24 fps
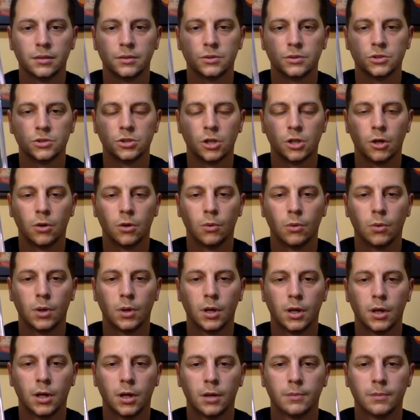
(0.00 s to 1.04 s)
So
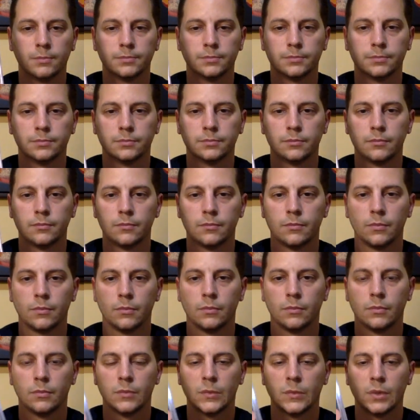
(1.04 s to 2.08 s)
um,
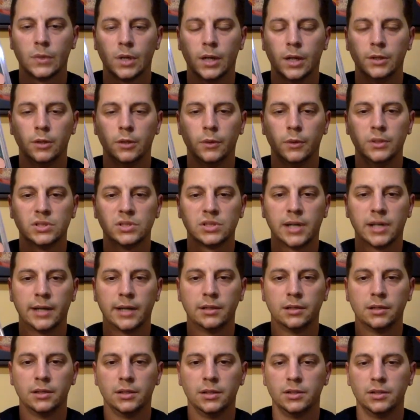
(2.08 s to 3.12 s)
I know he
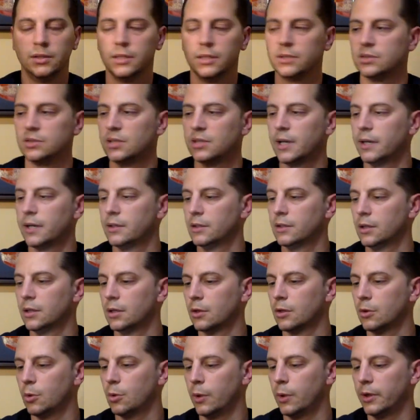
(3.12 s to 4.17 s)
signed. He did sign uh,
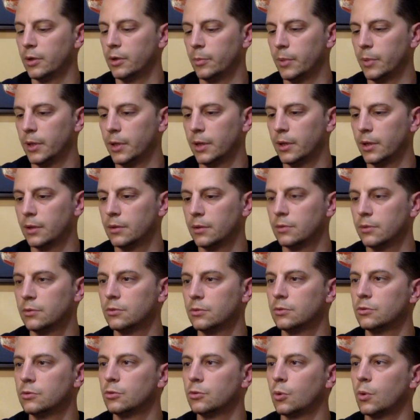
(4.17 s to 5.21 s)
quite a bit
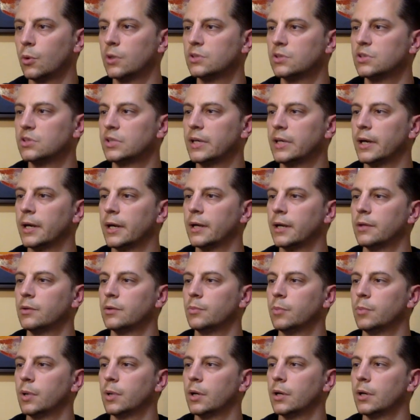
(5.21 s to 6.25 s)
towards the end,
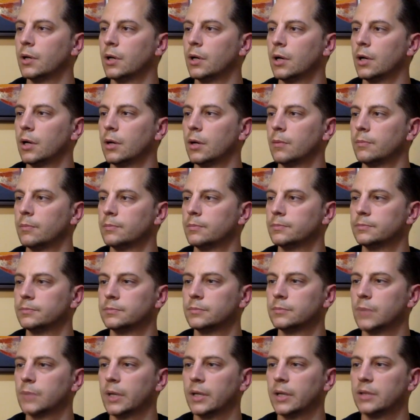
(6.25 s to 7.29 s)
but um,
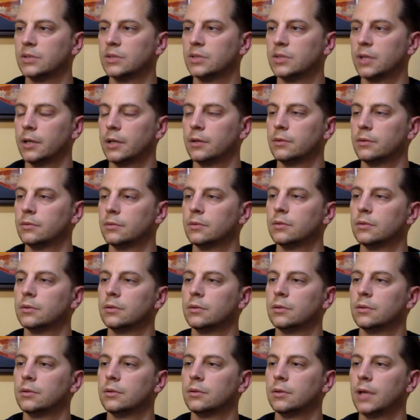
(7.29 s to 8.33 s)
like I said,
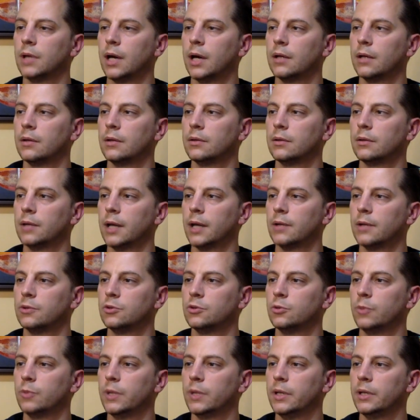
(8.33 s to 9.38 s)
not not
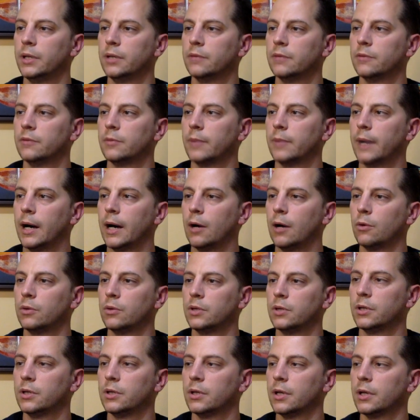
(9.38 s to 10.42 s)
too many of them out
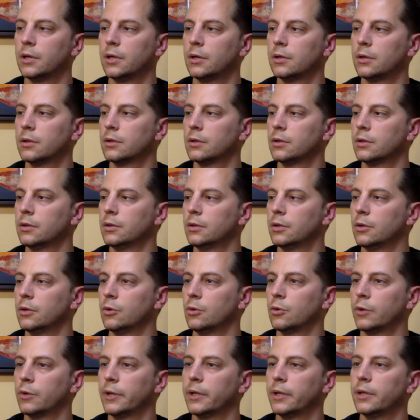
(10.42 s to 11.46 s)
that are you know
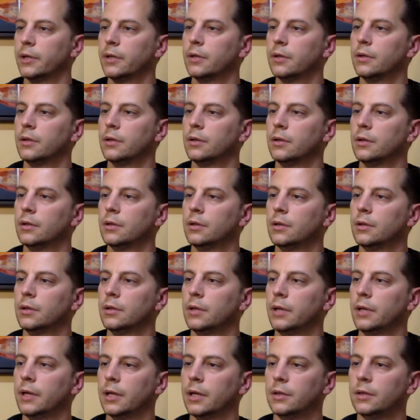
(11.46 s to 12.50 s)
graded.
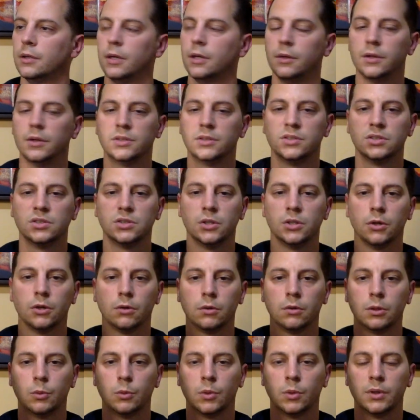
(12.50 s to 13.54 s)
And uh, this is the
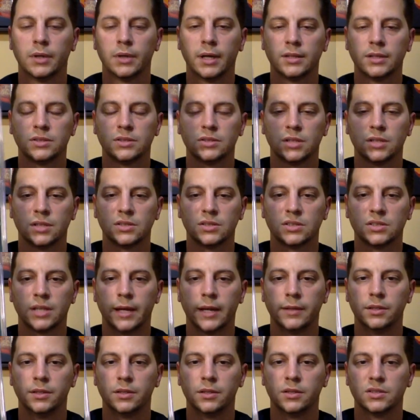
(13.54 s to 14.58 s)
only one that's uh,
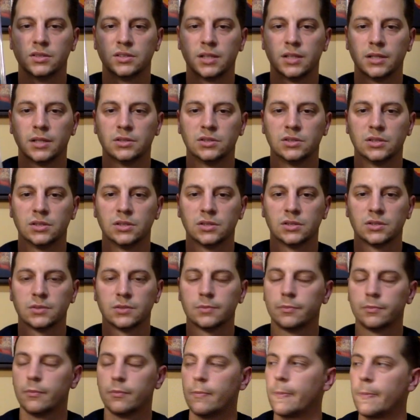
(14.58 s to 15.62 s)
signed in the census.
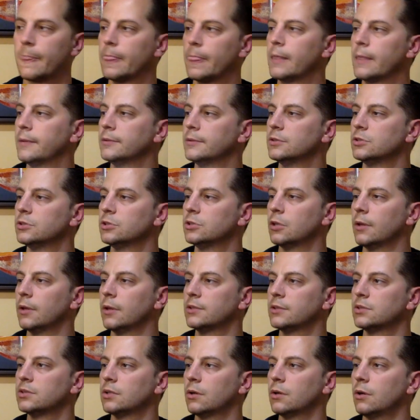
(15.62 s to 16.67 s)
So
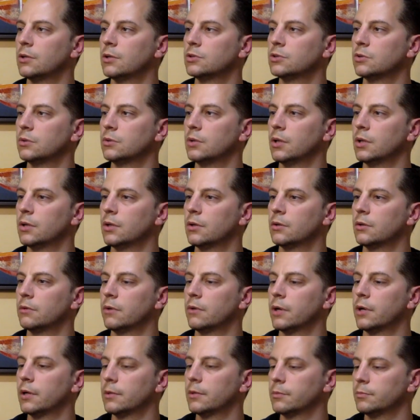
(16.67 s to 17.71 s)
that's also another
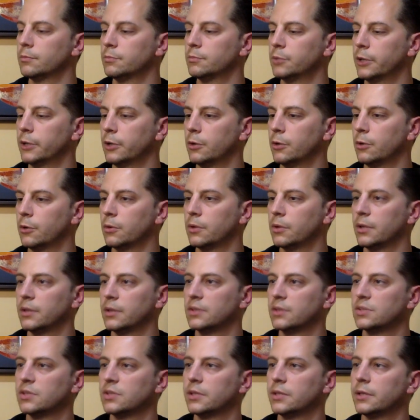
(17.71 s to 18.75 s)
uh, pretty cool thing to
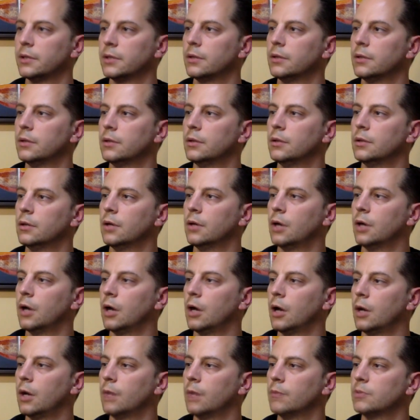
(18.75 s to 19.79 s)
see.
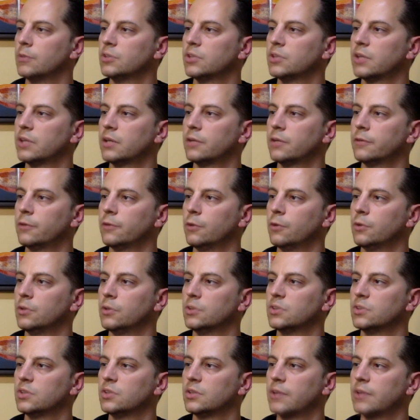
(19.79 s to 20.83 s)
Um, centerfold
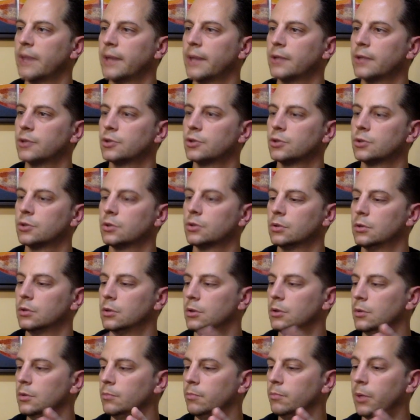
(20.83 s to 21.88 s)
is detached
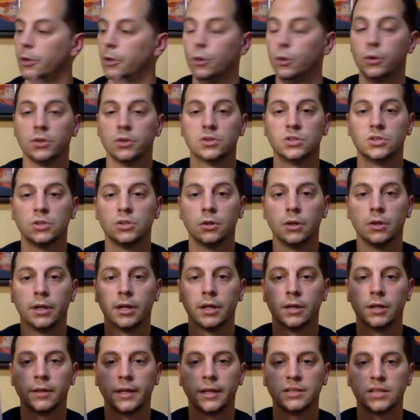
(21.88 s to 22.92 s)
but you can still get
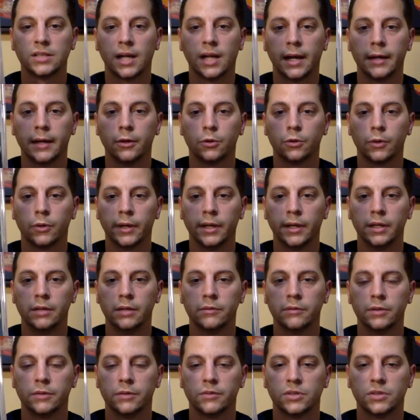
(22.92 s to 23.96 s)
a nice high grade
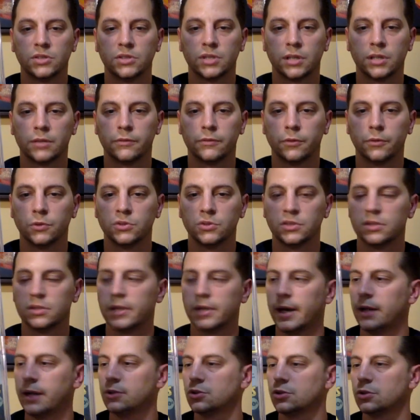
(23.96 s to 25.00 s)
even if the centerfold's
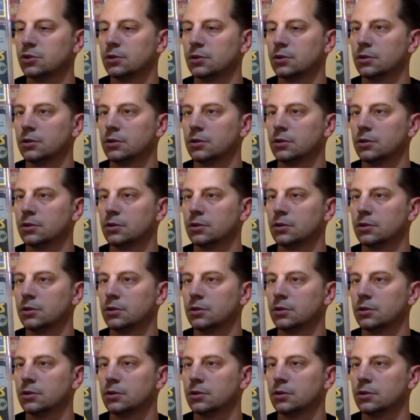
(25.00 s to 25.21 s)
attached.